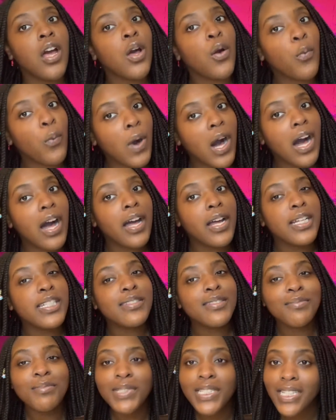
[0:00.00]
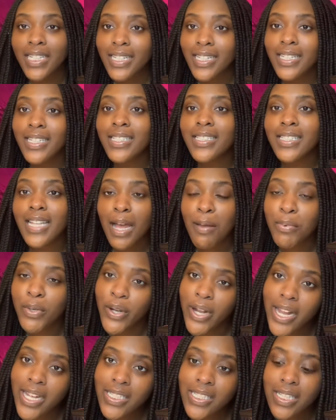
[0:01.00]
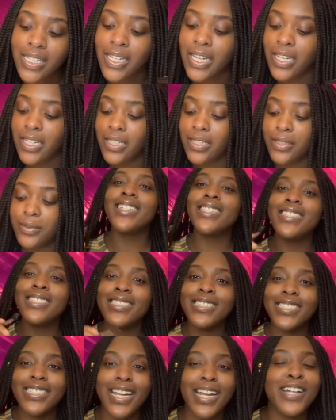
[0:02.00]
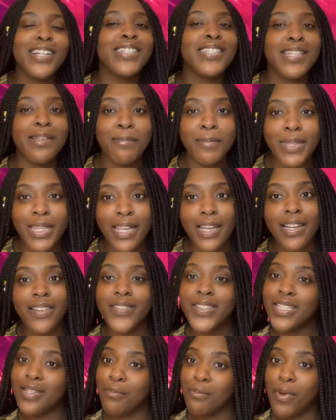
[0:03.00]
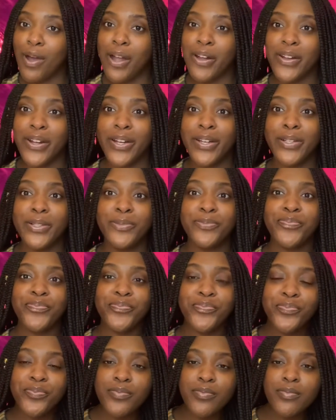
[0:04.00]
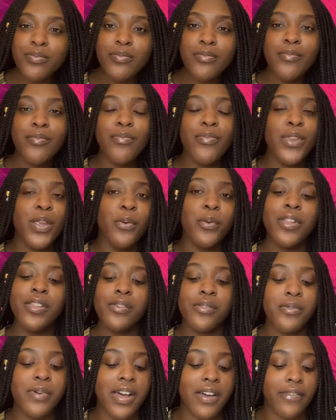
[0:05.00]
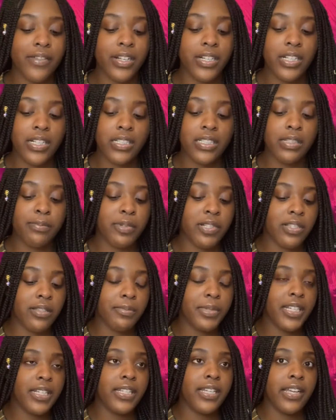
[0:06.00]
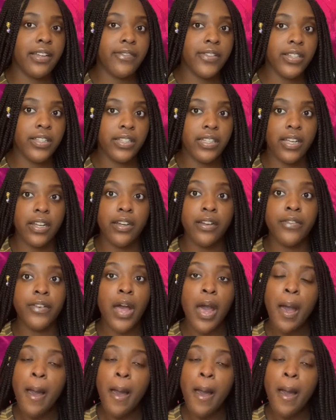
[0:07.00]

Why? Because I procrastinated. Share some love tomorrow with whoever because it's supposed to be a day full of love.